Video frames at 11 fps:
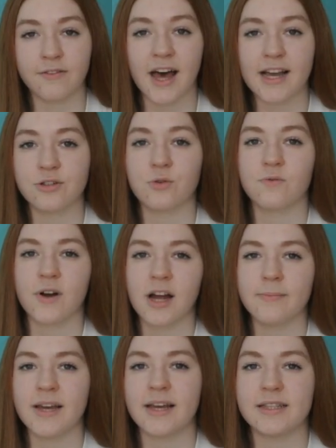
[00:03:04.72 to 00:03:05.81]
the high school
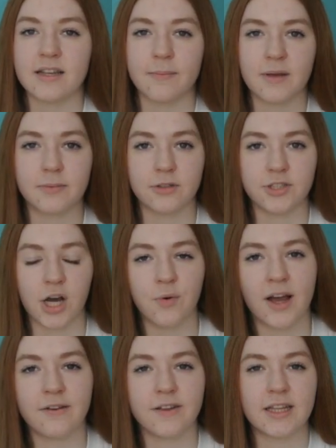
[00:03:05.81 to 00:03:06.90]
environment and some people
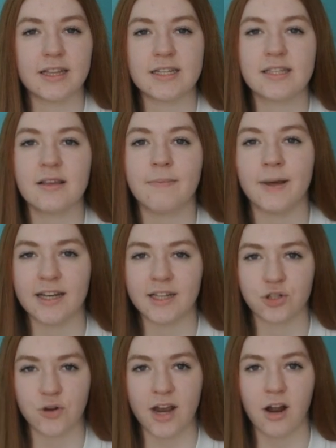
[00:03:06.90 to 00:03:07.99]
don't. I feel like this is the
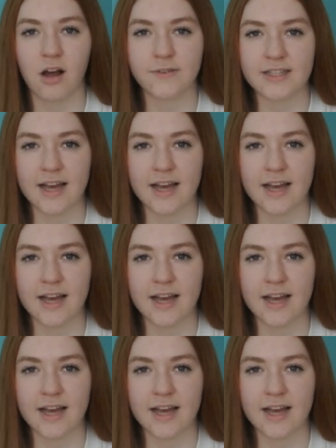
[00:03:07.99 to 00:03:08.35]
biggest trade-off.